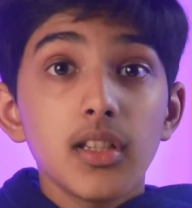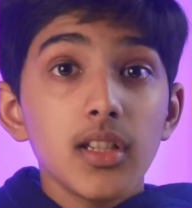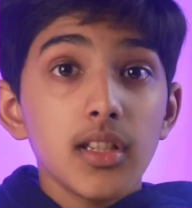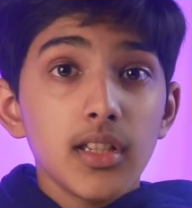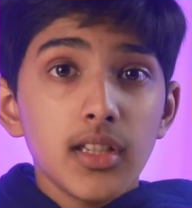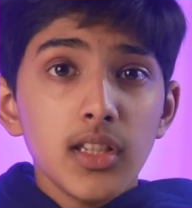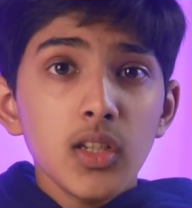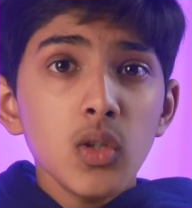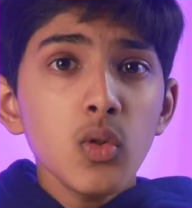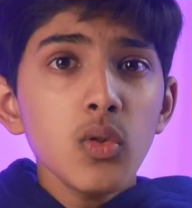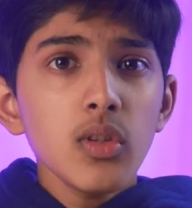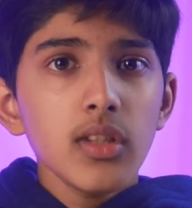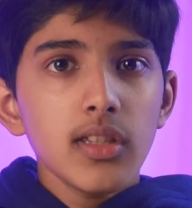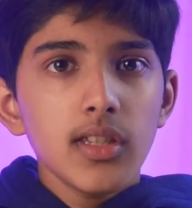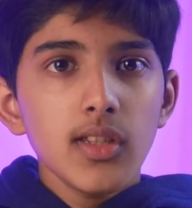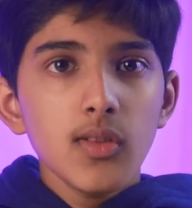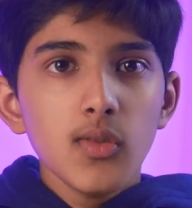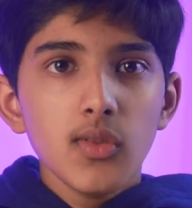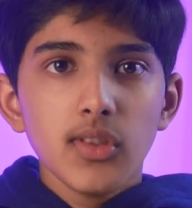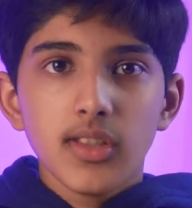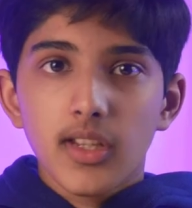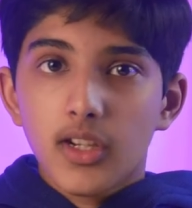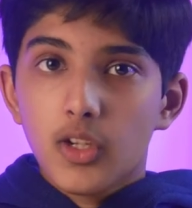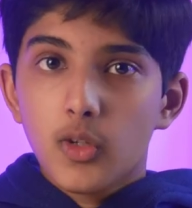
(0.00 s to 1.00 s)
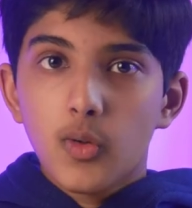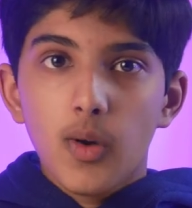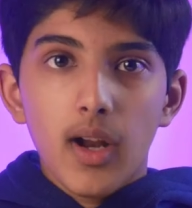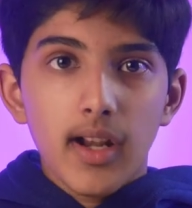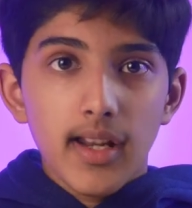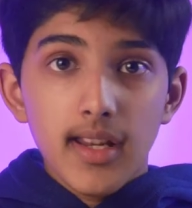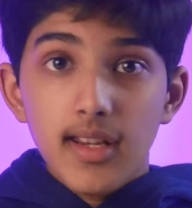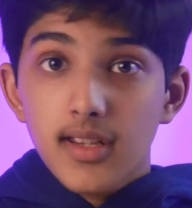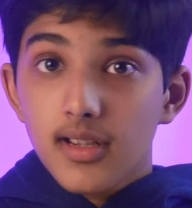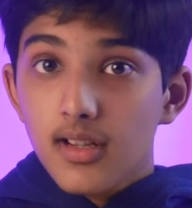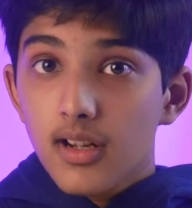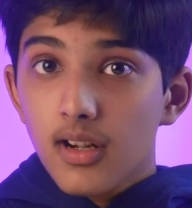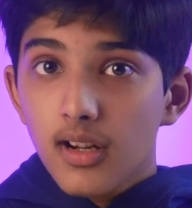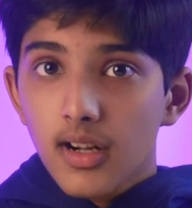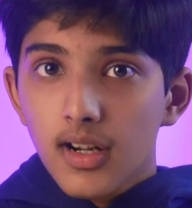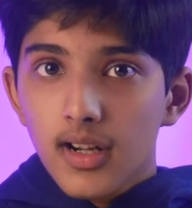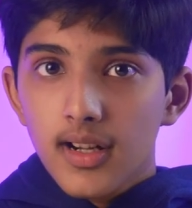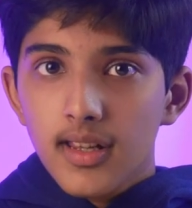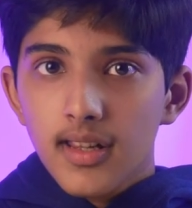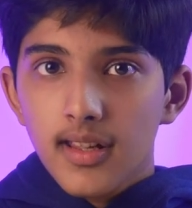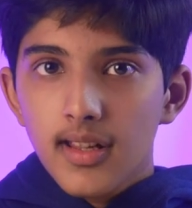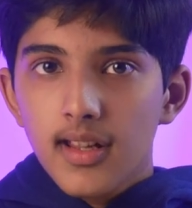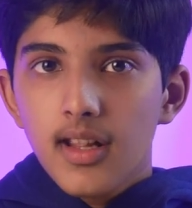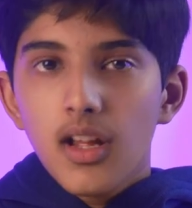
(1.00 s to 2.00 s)
Do you use a credit
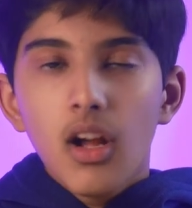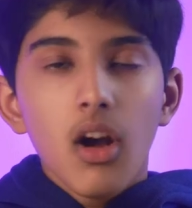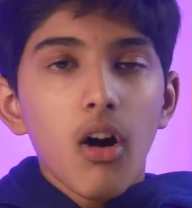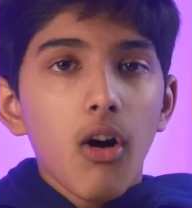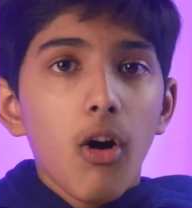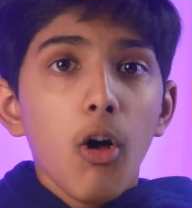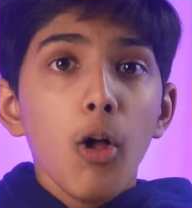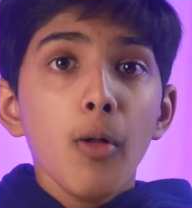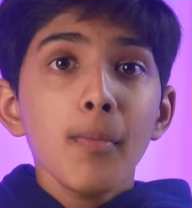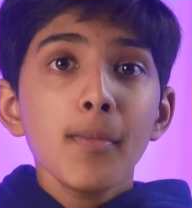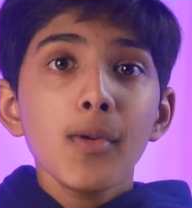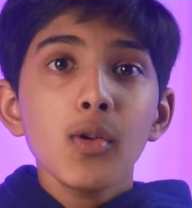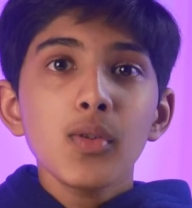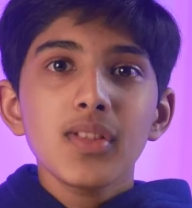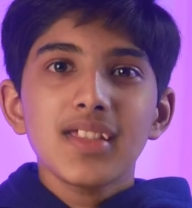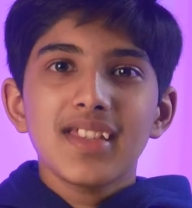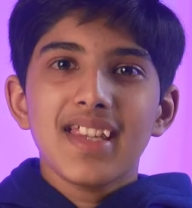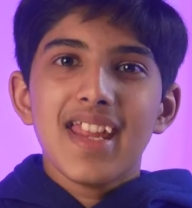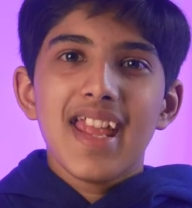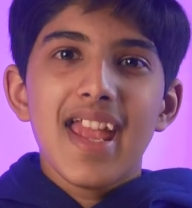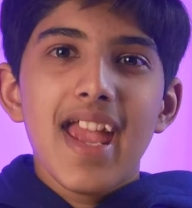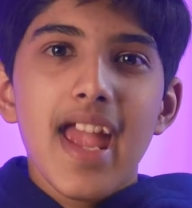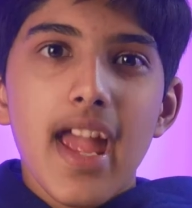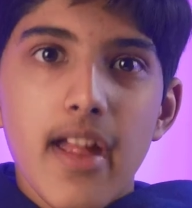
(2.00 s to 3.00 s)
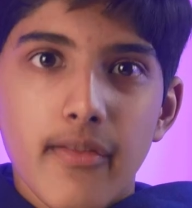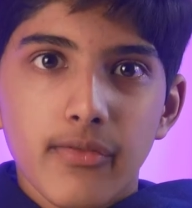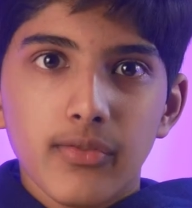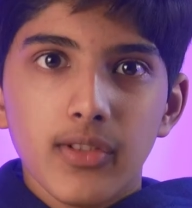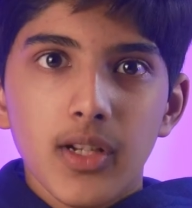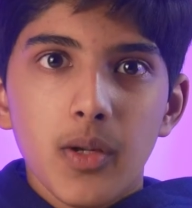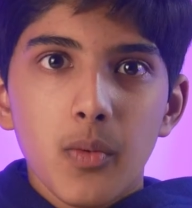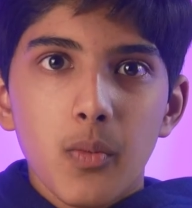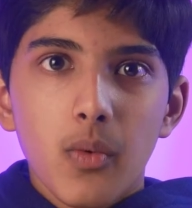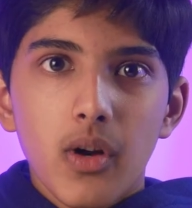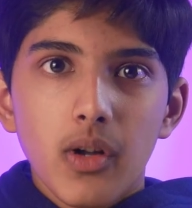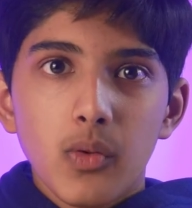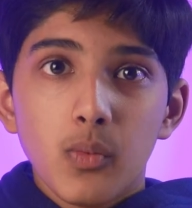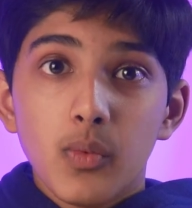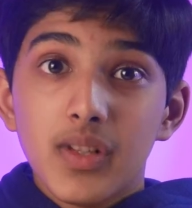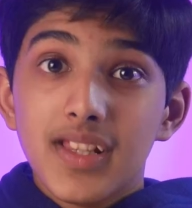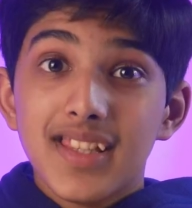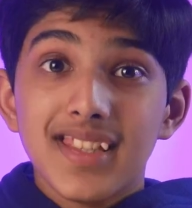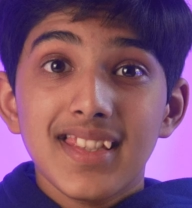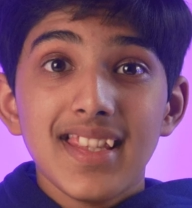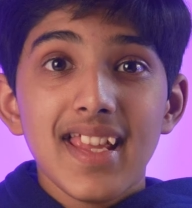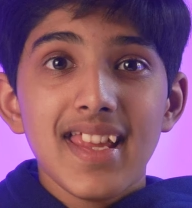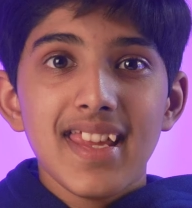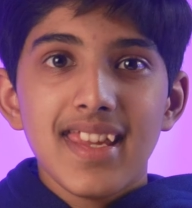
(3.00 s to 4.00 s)
card? Almost everyone
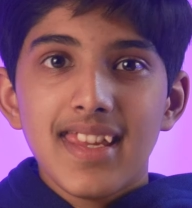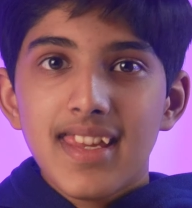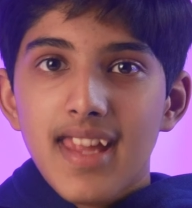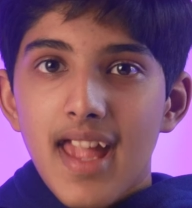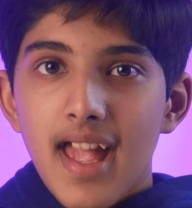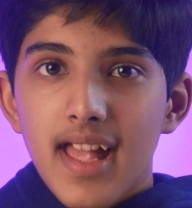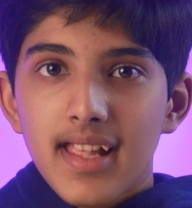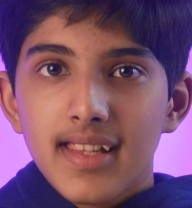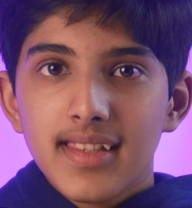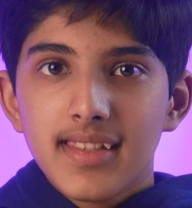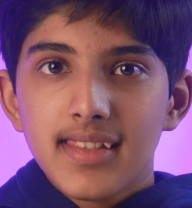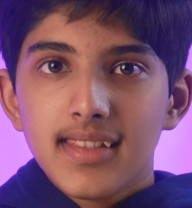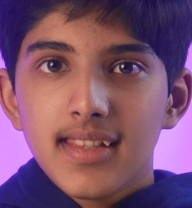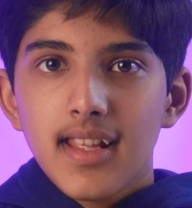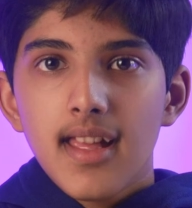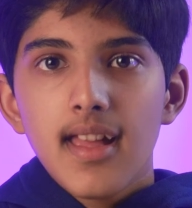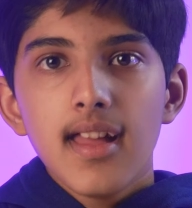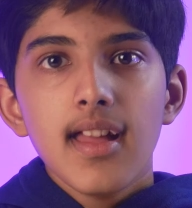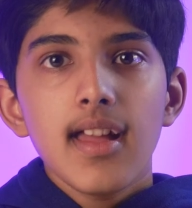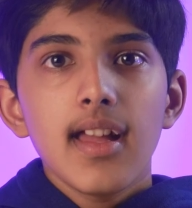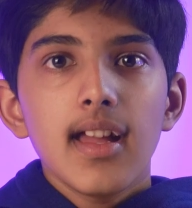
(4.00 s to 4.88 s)
would say yes.